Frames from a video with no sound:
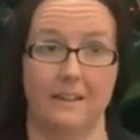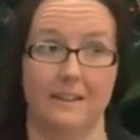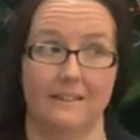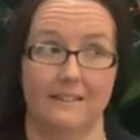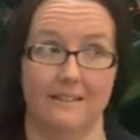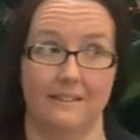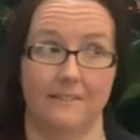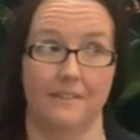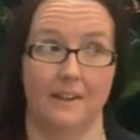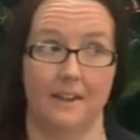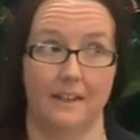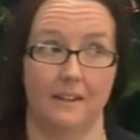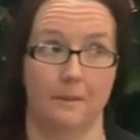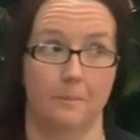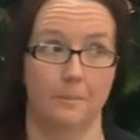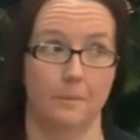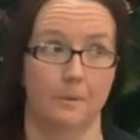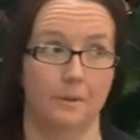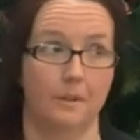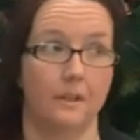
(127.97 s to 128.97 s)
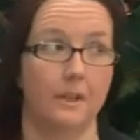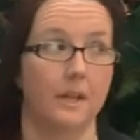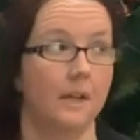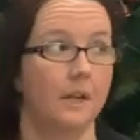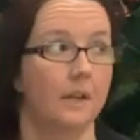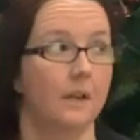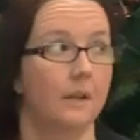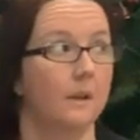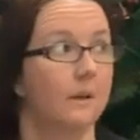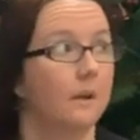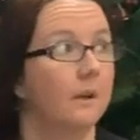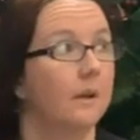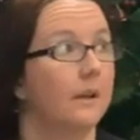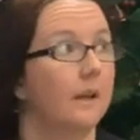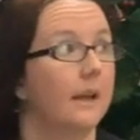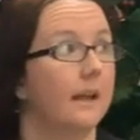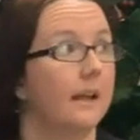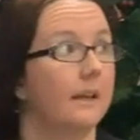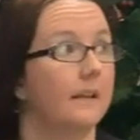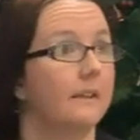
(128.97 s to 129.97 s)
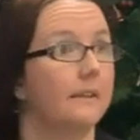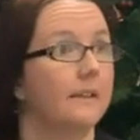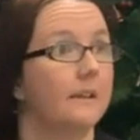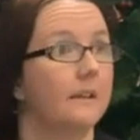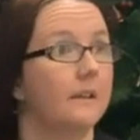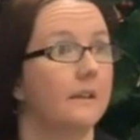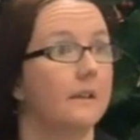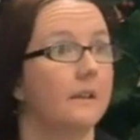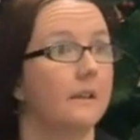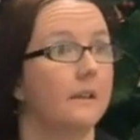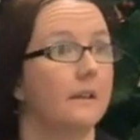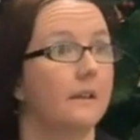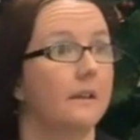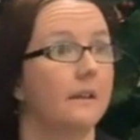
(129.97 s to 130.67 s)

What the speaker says: is available, and the